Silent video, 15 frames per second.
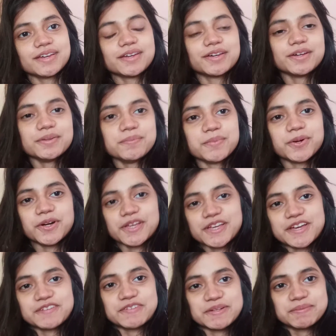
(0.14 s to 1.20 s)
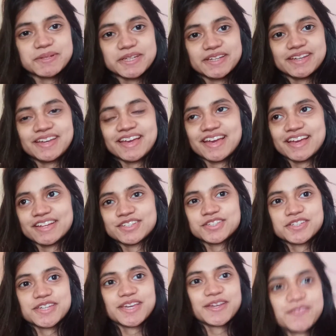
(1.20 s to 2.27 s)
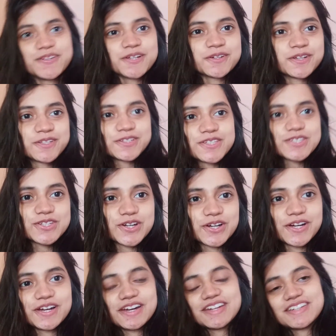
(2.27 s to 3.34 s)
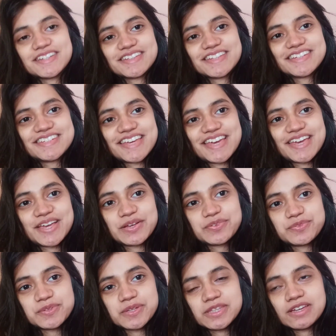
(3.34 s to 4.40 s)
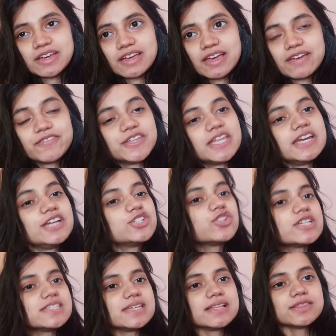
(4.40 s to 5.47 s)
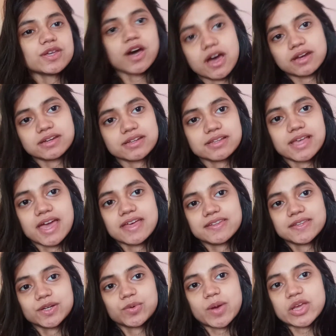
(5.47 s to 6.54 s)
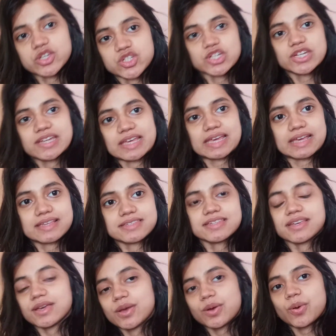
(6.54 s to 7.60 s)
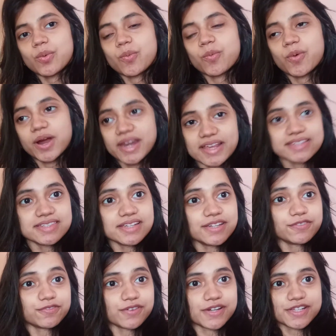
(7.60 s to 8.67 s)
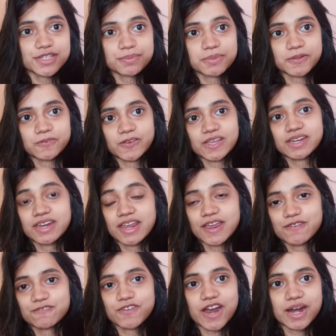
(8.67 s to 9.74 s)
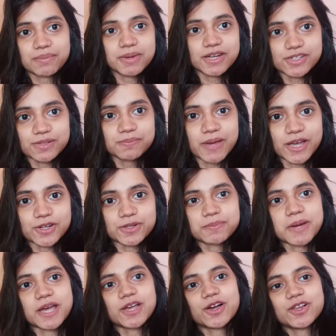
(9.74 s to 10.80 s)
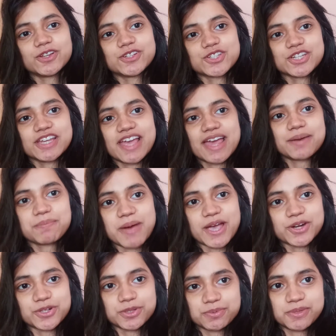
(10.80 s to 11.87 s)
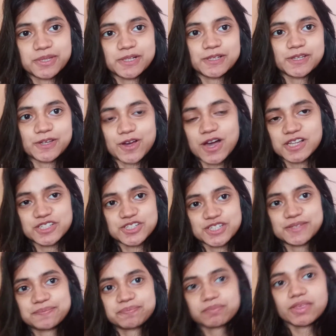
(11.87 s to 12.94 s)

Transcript: Good morning, everybody, and today we are going to start the day with an interesting thought. And the question is, what is the difference between environmental microbiology and microbial ecology?